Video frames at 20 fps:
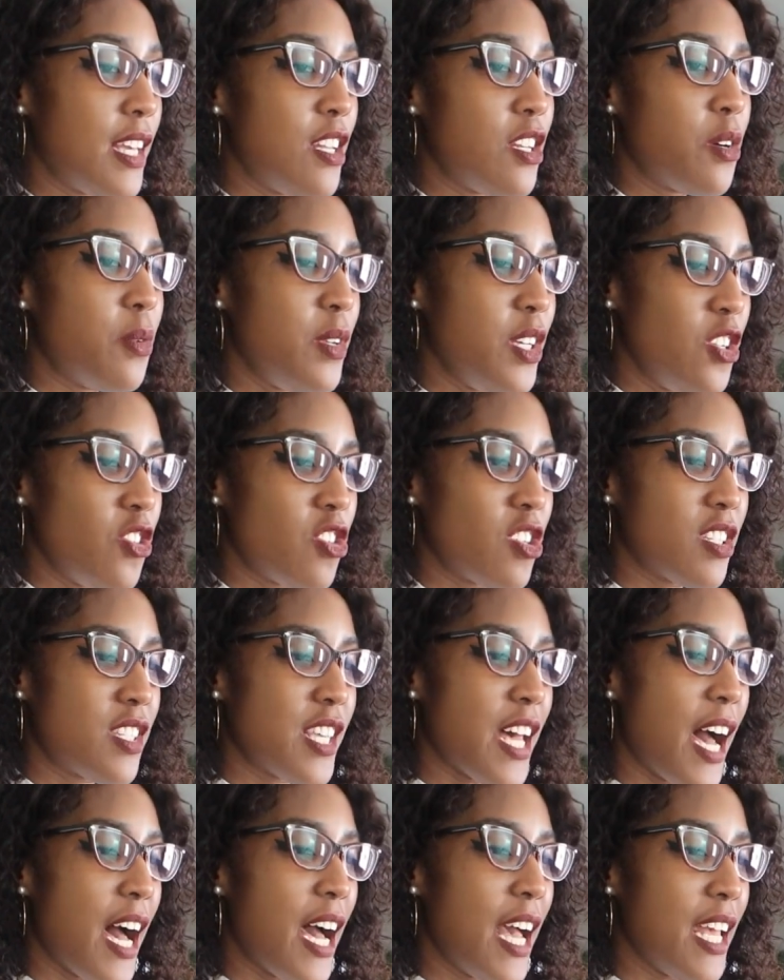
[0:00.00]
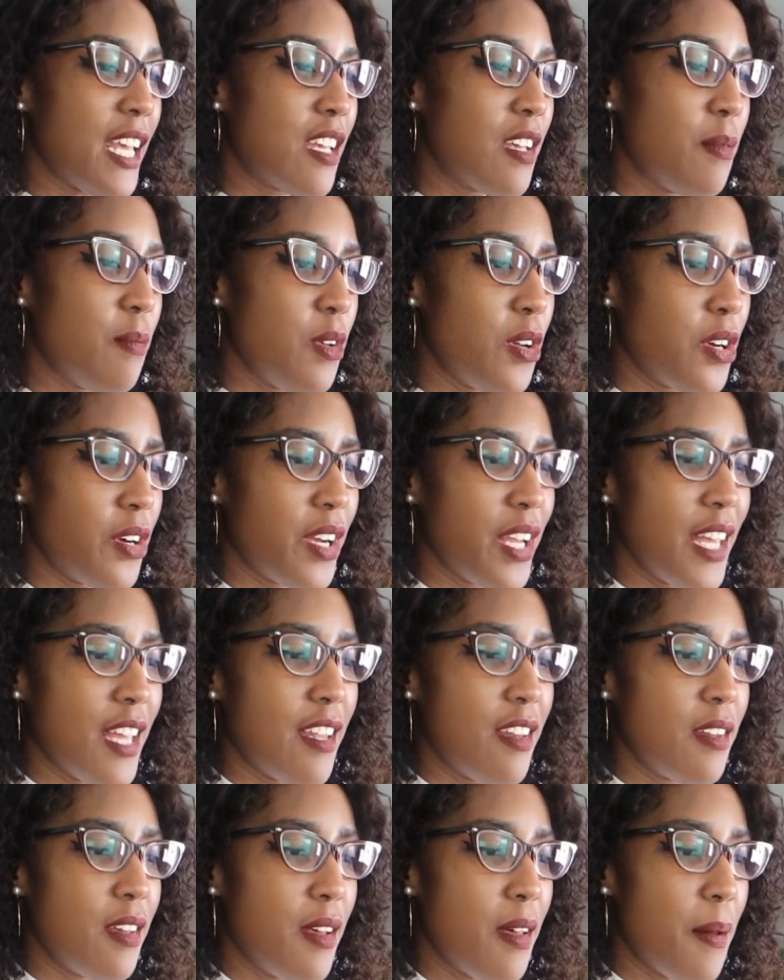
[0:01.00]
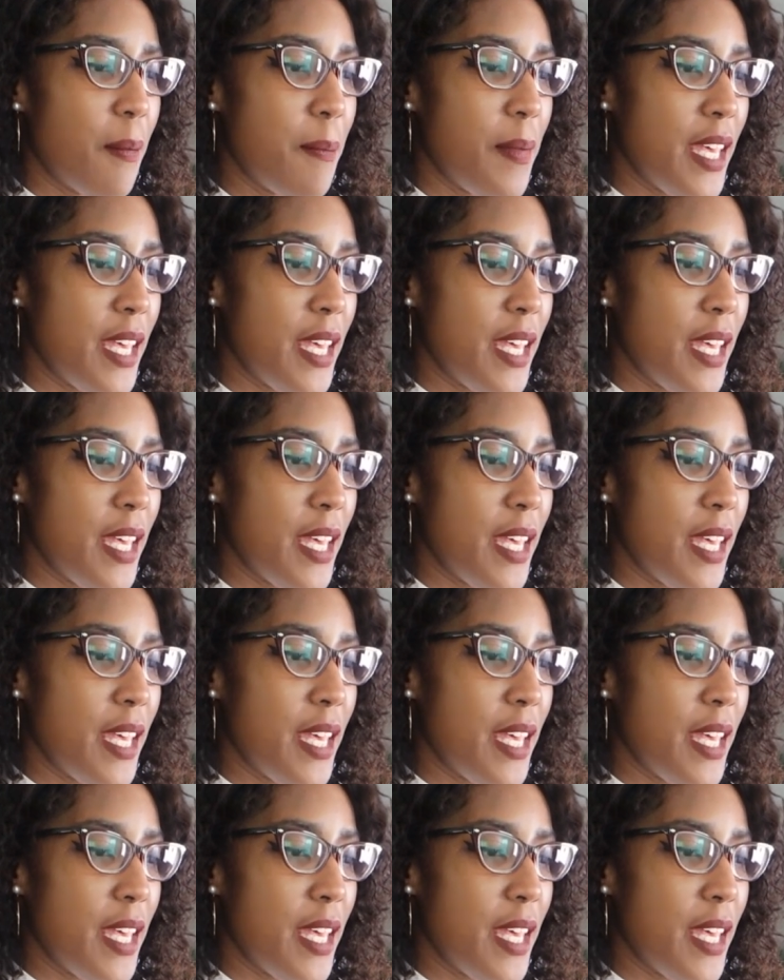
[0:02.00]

Indonesia, Thai, Khmer, and